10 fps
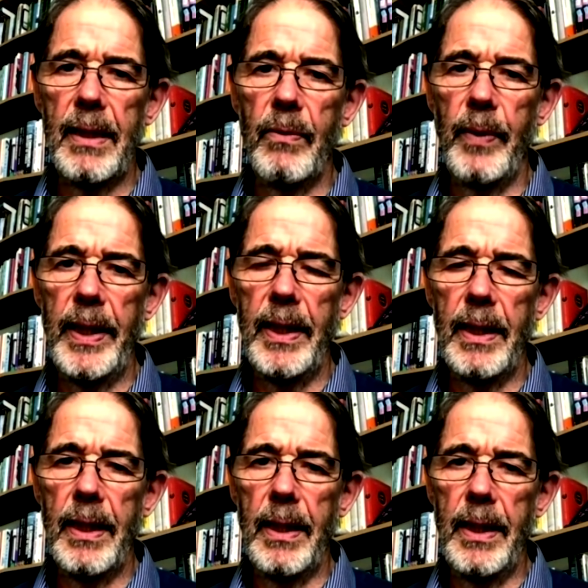think
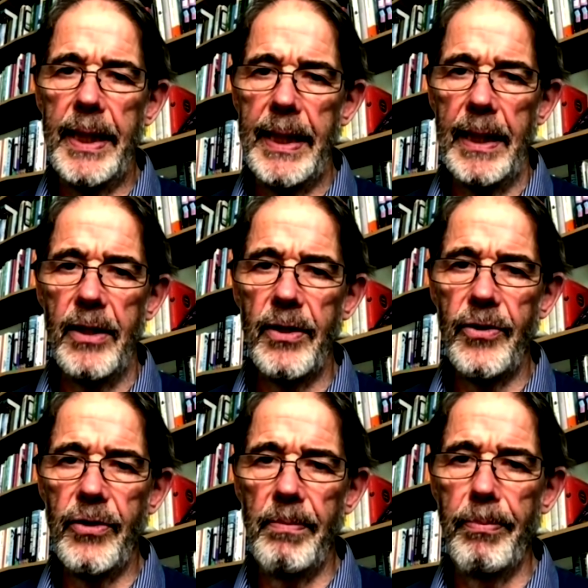we need
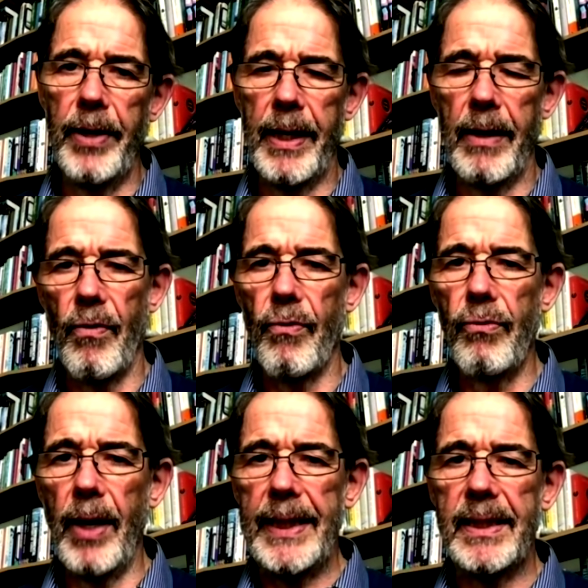to bring
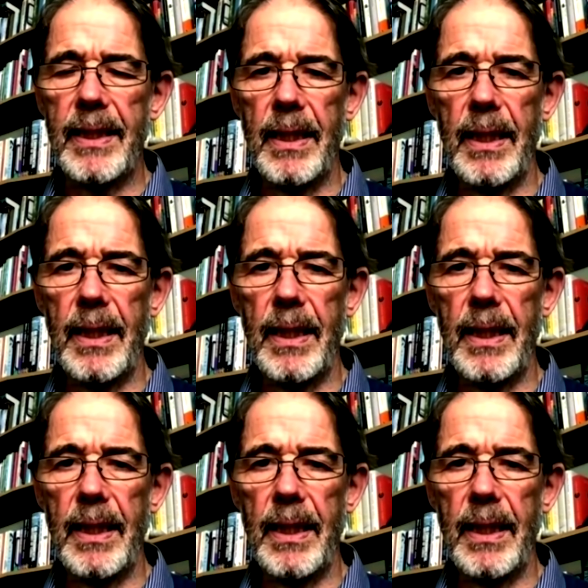right